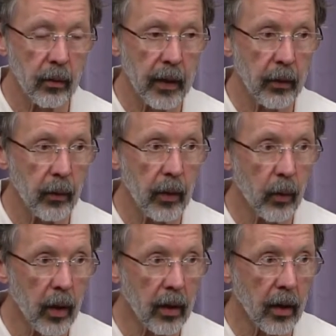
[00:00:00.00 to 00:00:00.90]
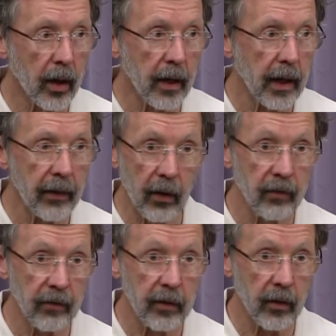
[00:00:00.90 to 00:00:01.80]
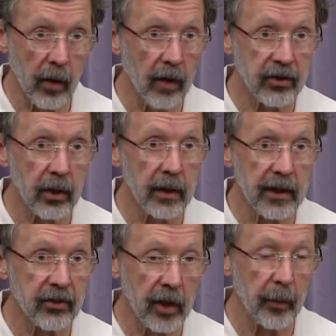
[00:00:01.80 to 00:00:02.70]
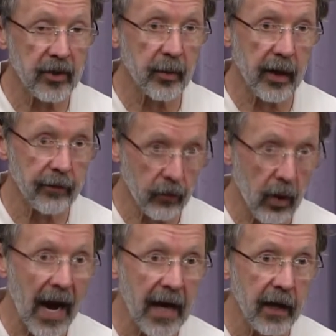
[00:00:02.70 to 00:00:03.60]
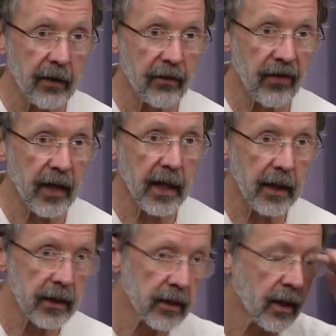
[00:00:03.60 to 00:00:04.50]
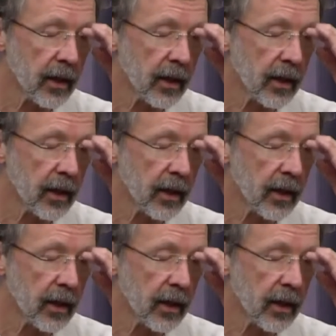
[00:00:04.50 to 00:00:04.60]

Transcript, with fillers: we, we work on, and there are, there are certainly disagreements about a variety of things,